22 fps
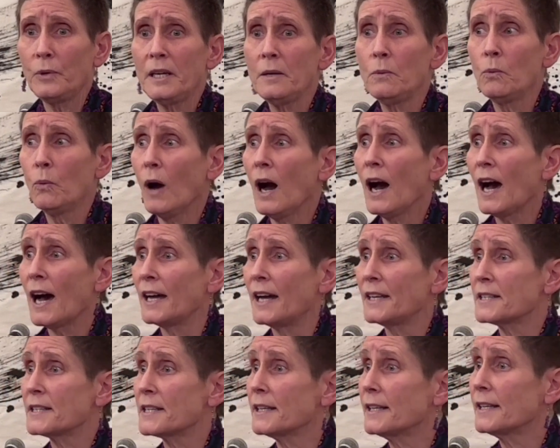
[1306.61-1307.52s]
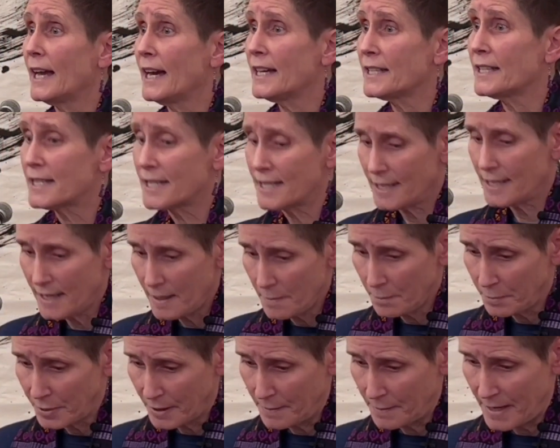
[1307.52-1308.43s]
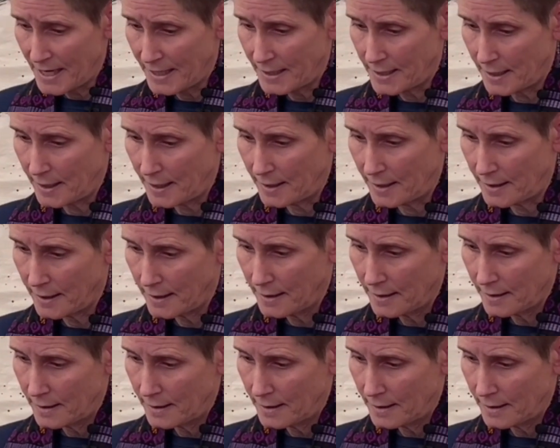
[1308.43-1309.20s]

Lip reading: we want gets implemented.